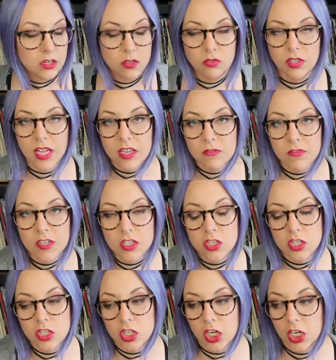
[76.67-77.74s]
and get a new
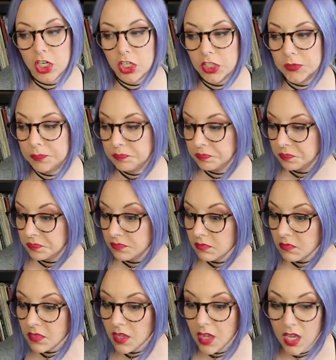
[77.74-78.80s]
light
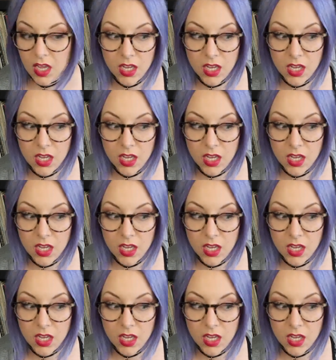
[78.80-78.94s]
fixture.